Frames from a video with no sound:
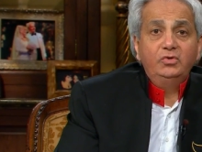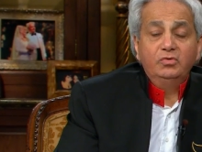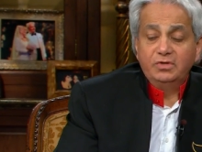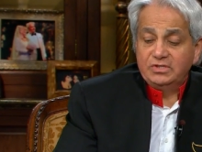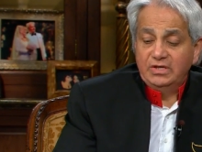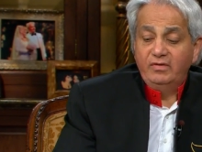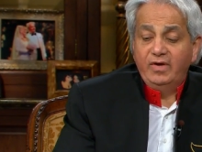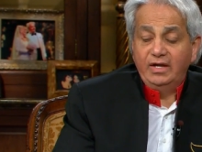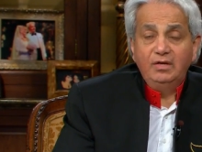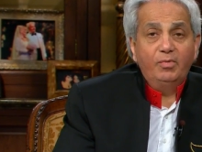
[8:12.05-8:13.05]
to
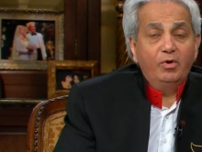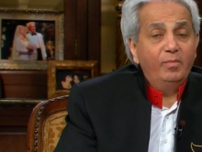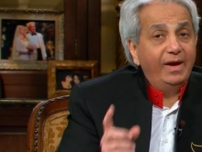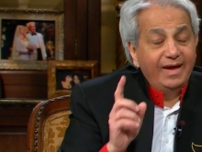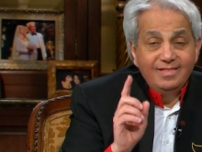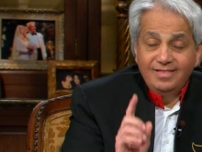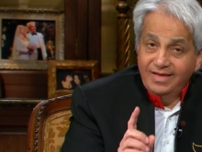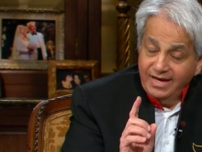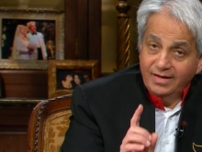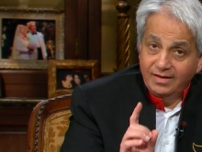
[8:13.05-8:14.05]
receive a diploma, and
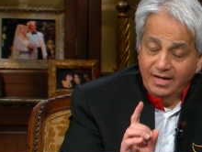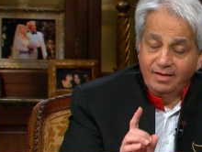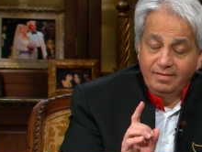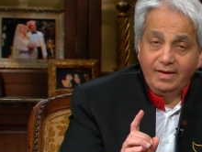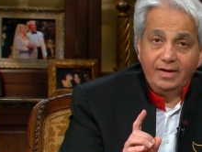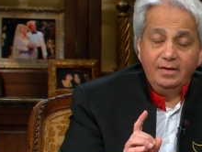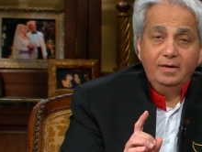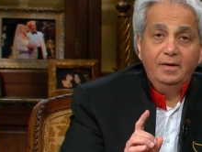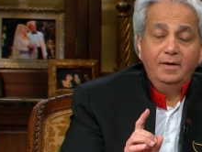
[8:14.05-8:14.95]
then and then